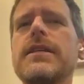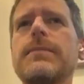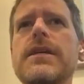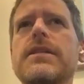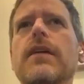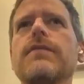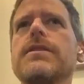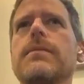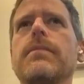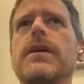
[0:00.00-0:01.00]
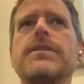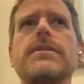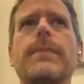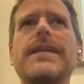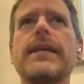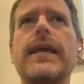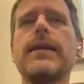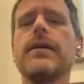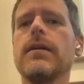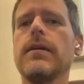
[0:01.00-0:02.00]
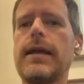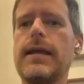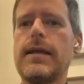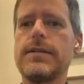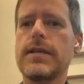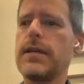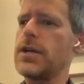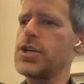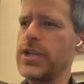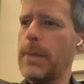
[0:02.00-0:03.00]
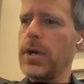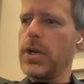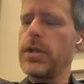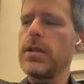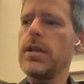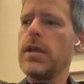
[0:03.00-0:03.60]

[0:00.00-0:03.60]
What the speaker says: see myself as a maintainer, as a shepherd.